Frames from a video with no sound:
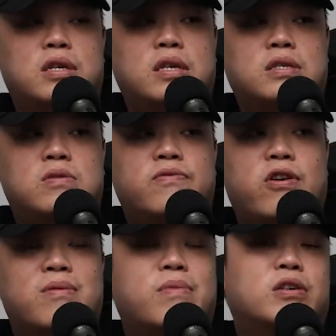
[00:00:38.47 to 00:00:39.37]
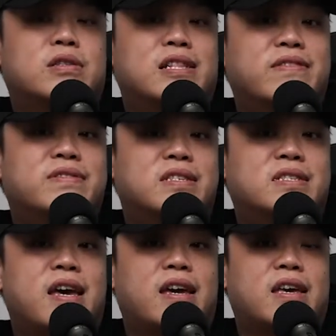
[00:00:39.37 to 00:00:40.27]
he still very much loves his
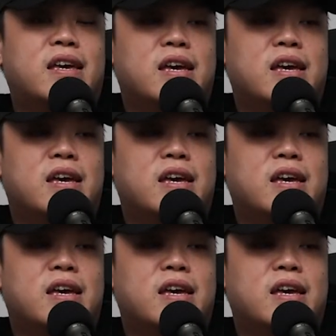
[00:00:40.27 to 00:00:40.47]
tech.